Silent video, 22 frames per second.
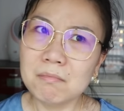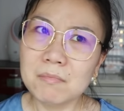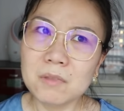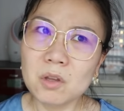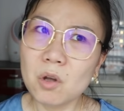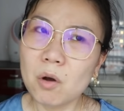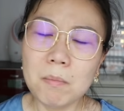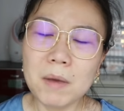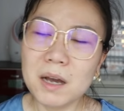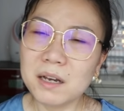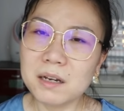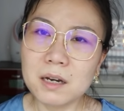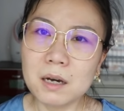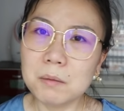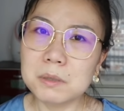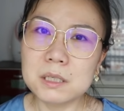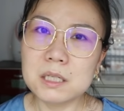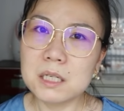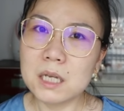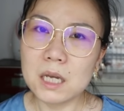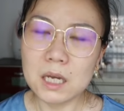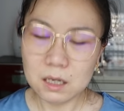Not my cup
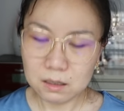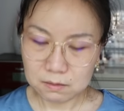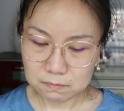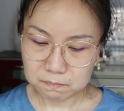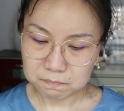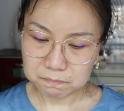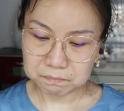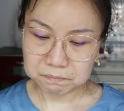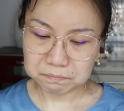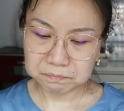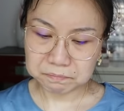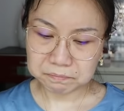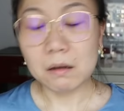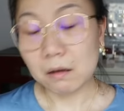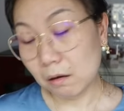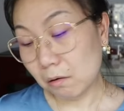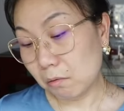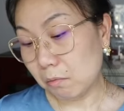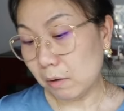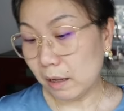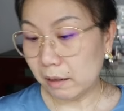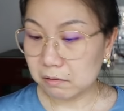of tea.
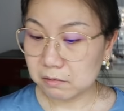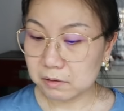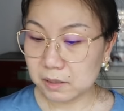Oh, well,